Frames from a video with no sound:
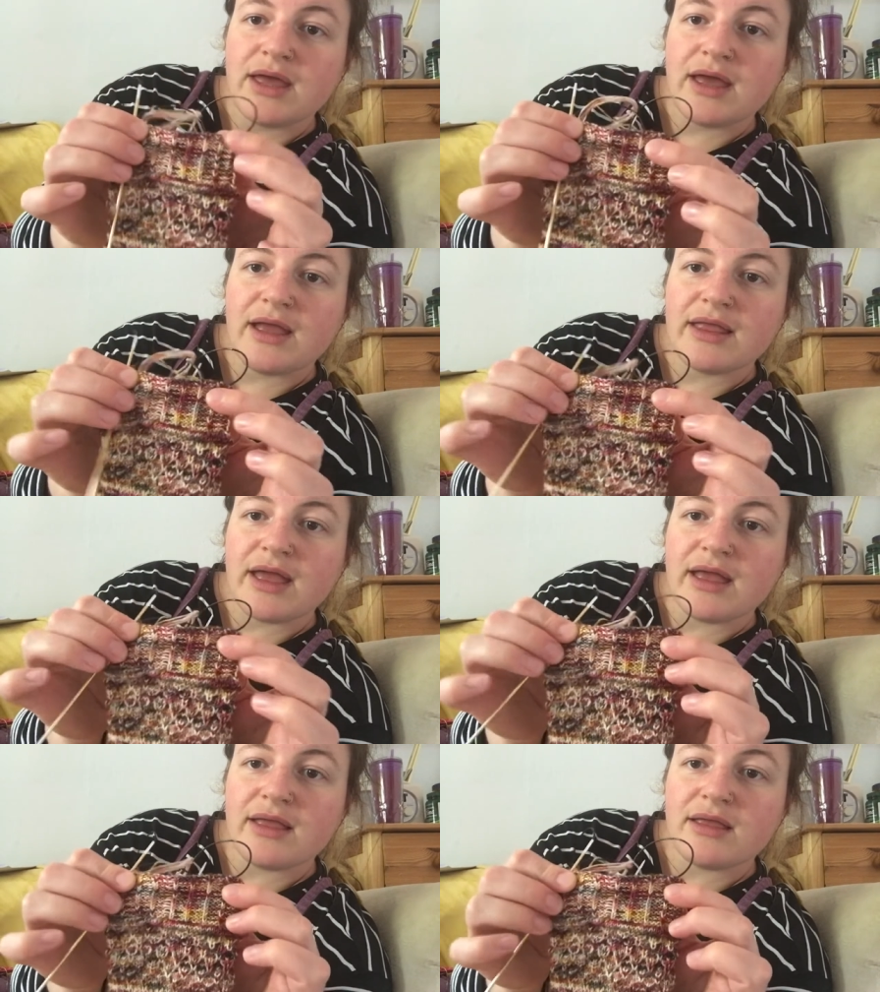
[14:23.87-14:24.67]
and
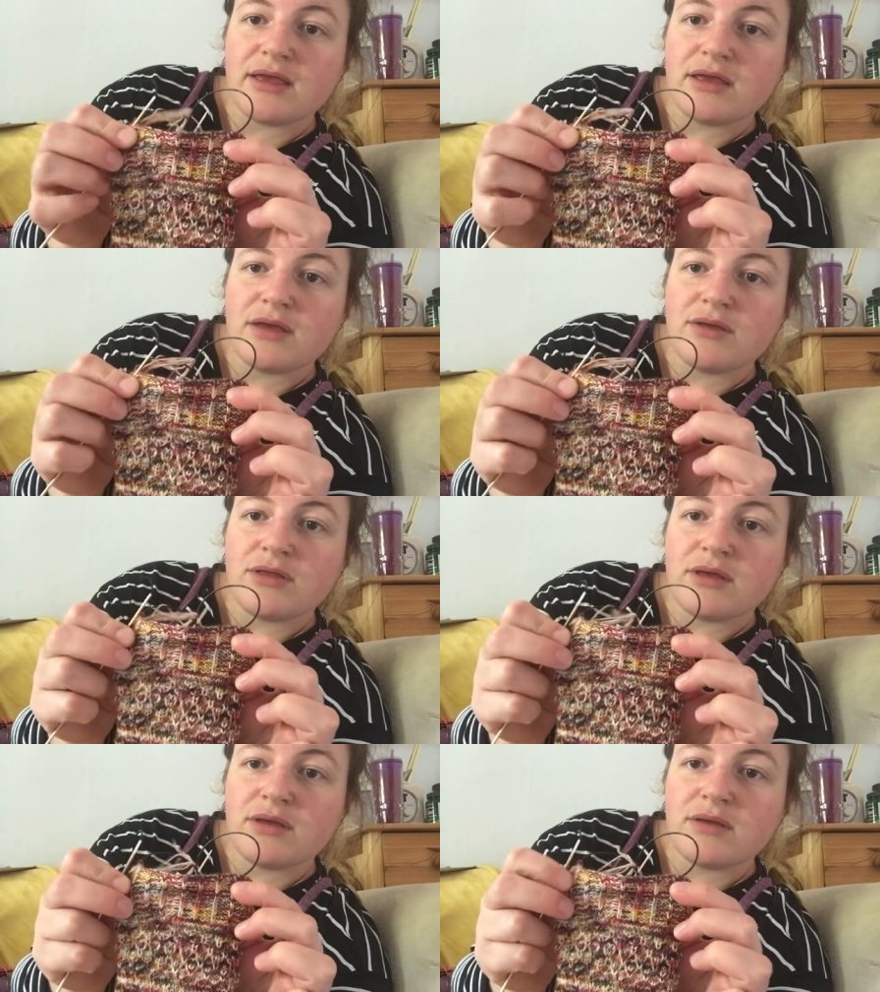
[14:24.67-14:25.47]
then you
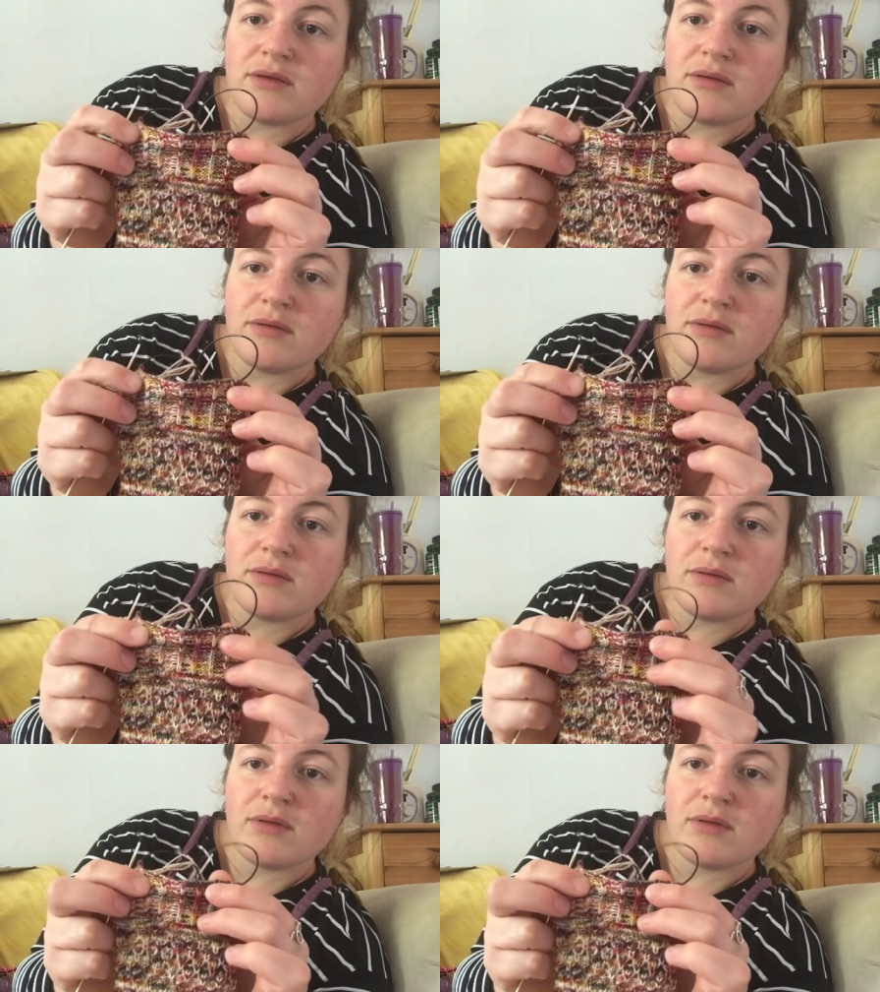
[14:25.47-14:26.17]
do